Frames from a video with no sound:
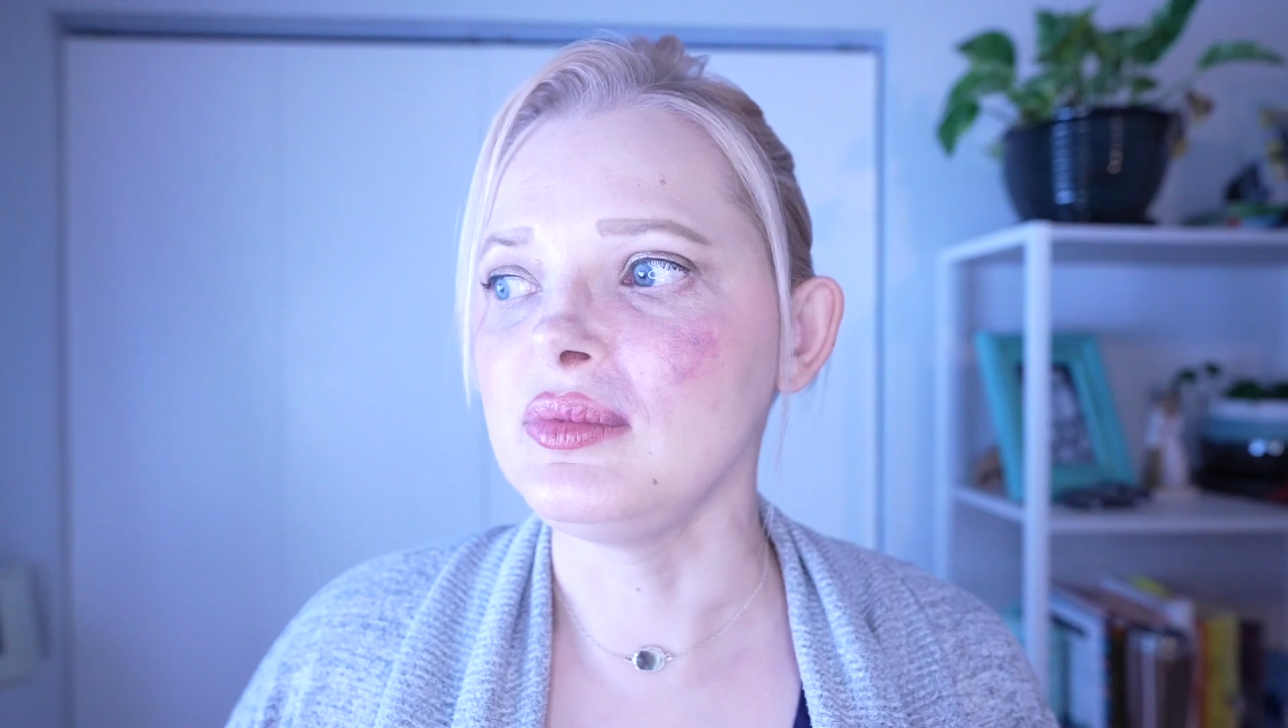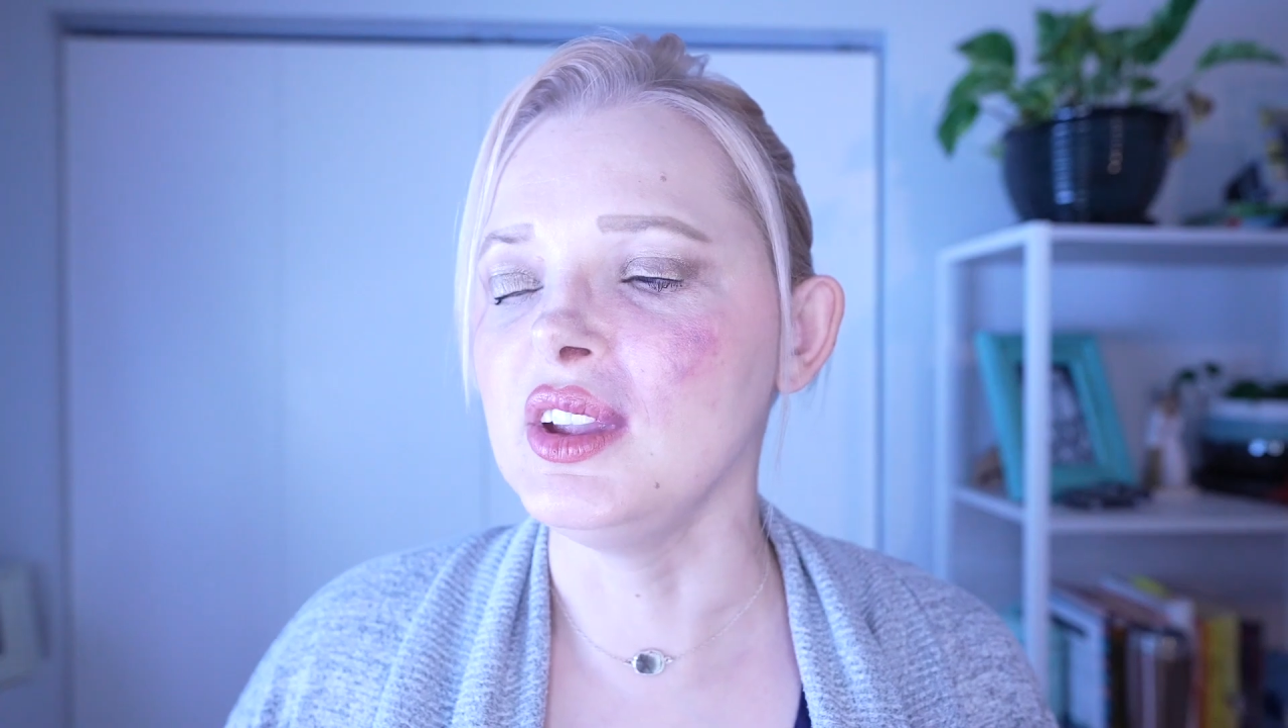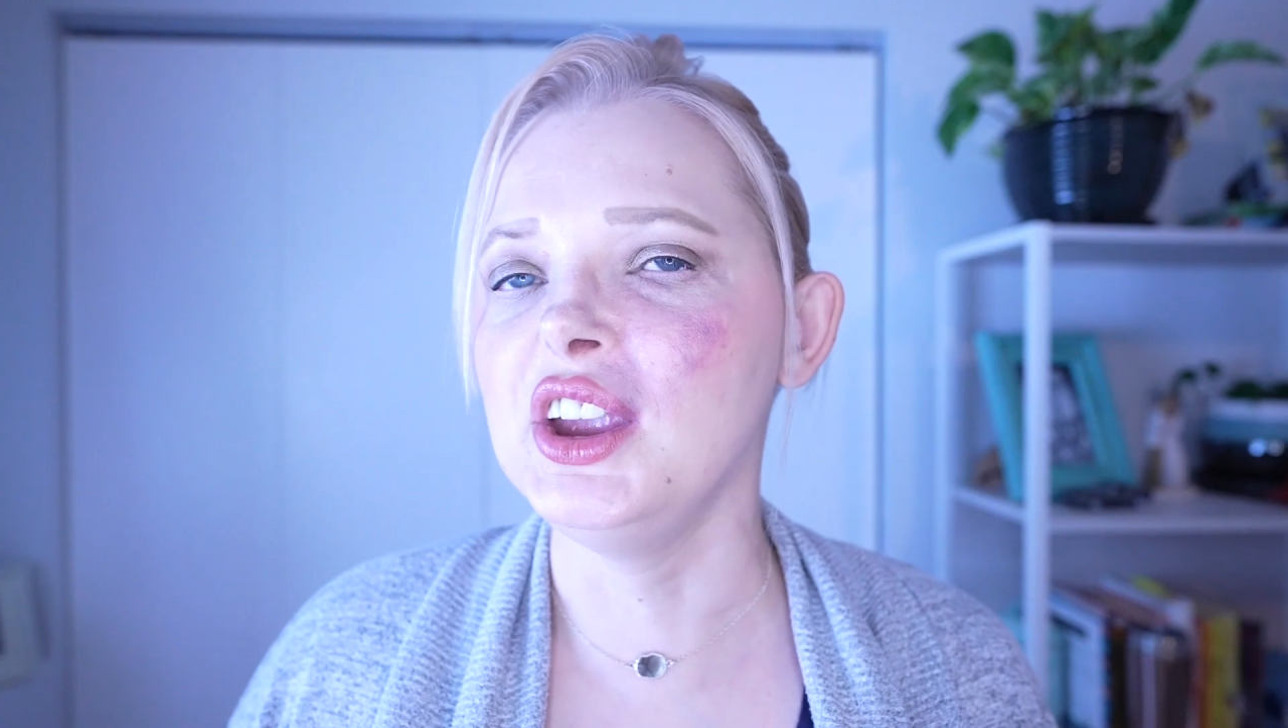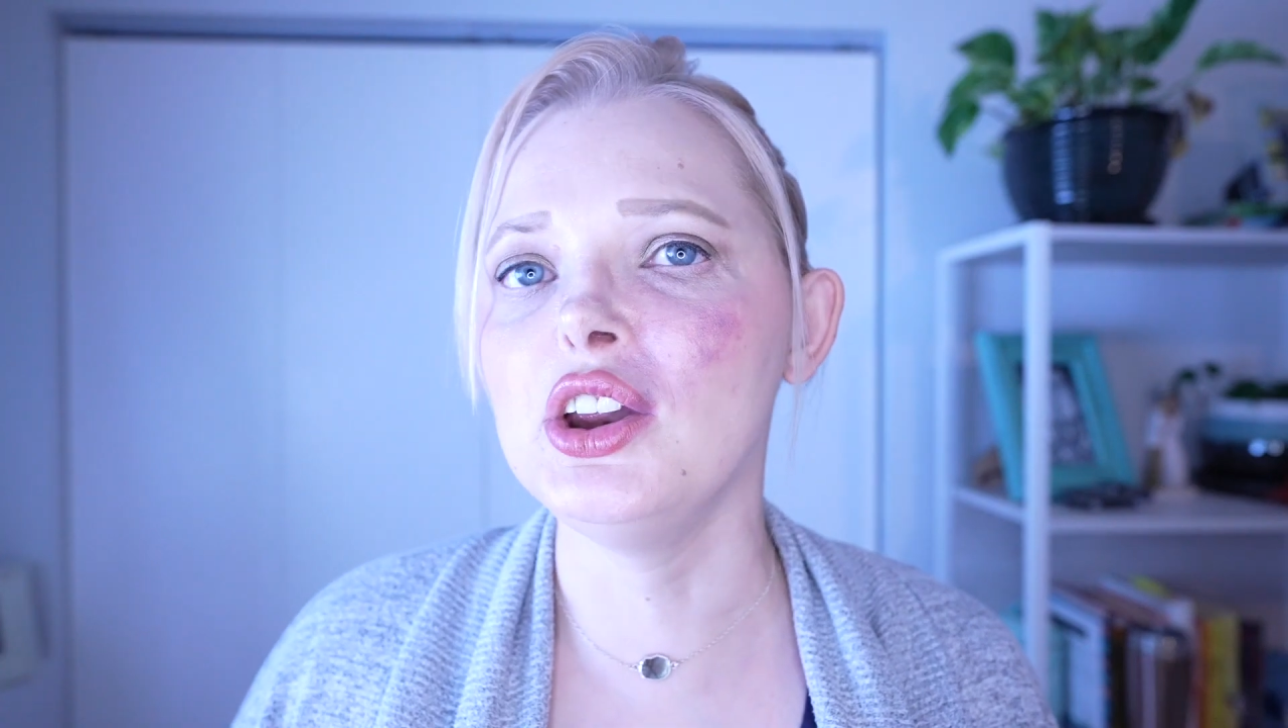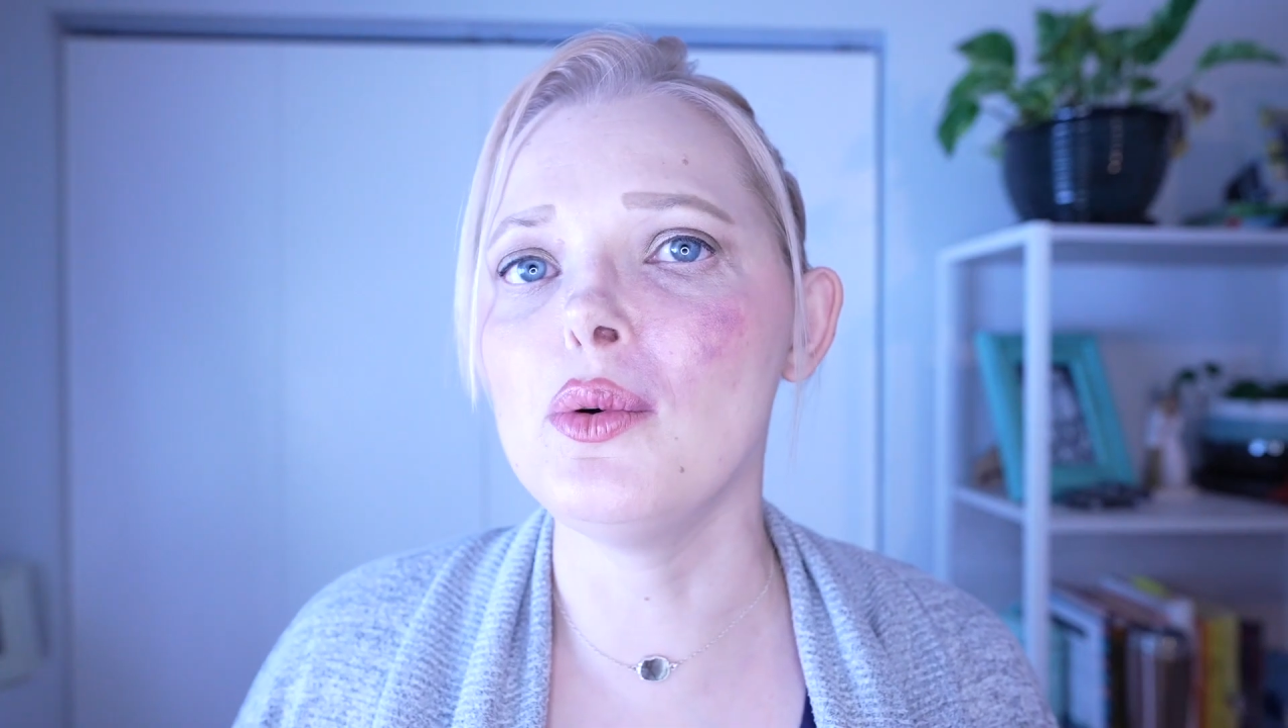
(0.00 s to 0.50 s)

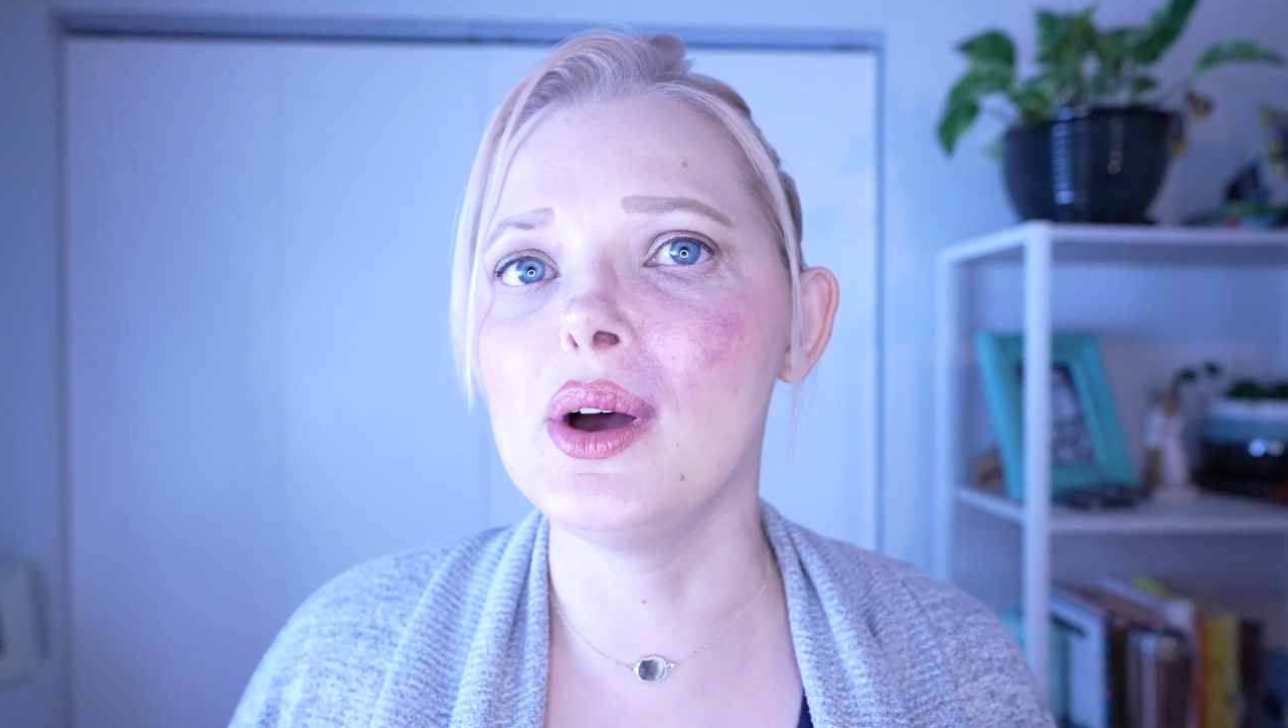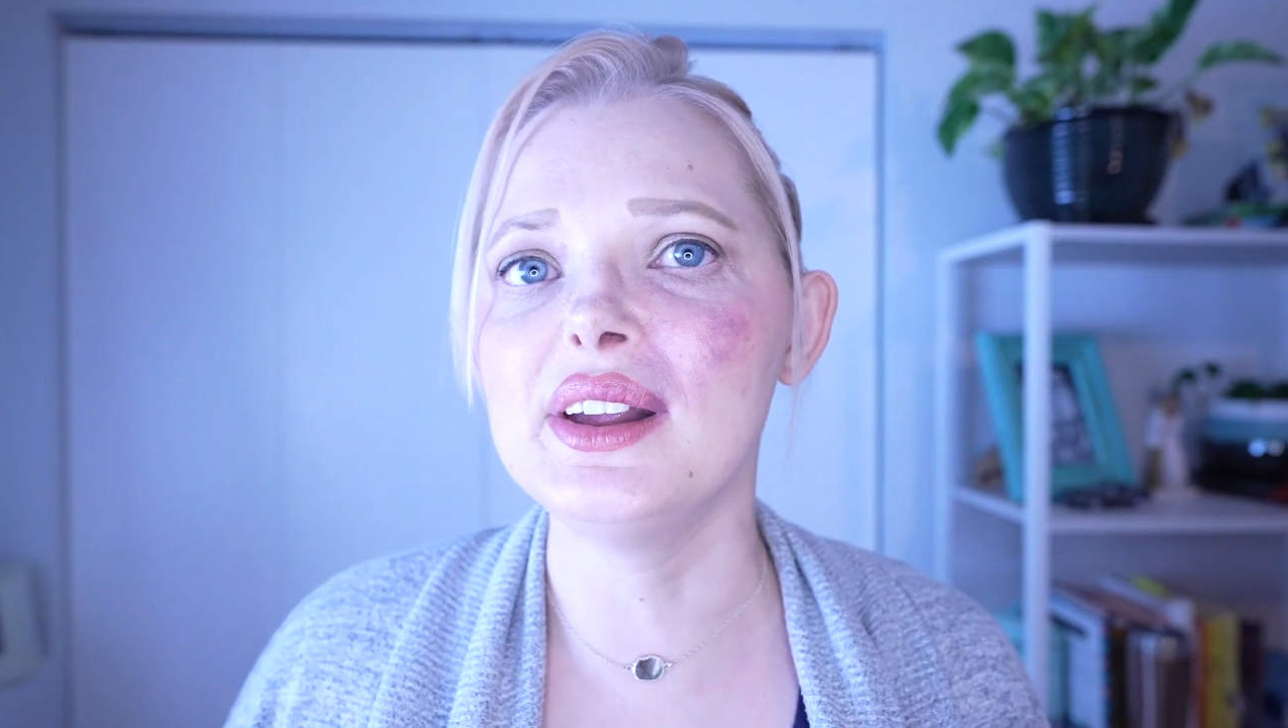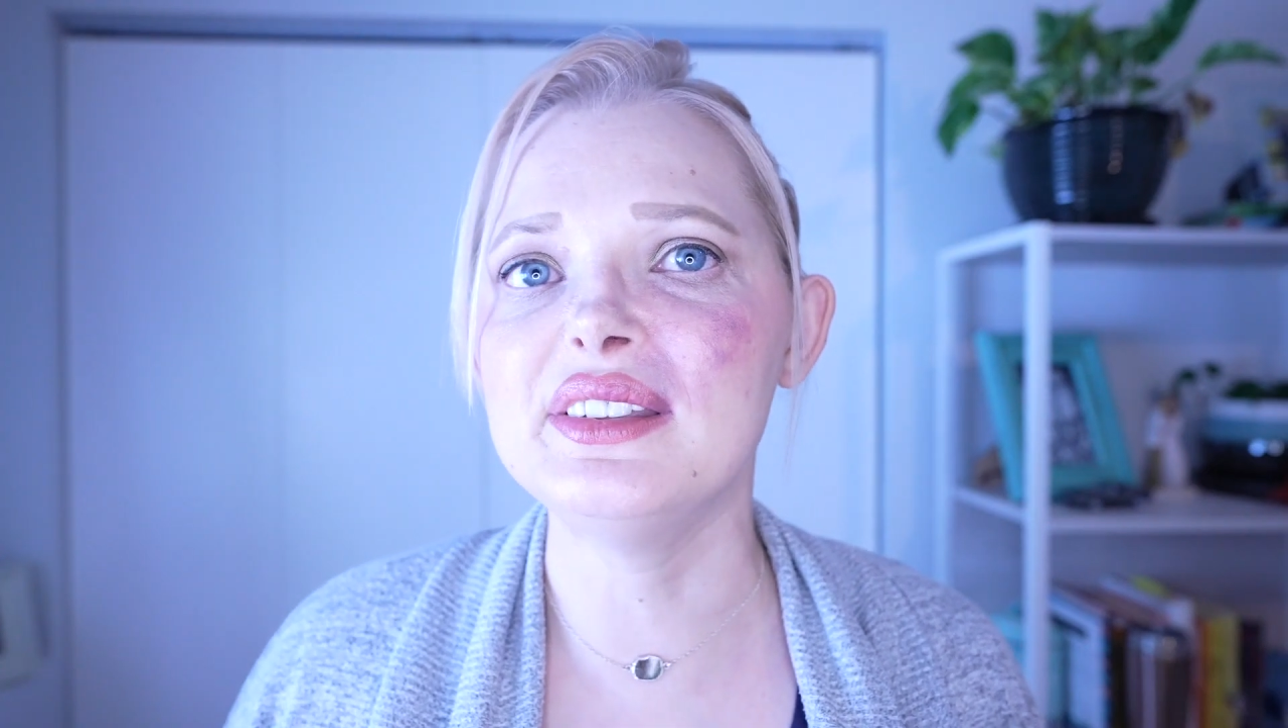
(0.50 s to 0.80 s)
You don't want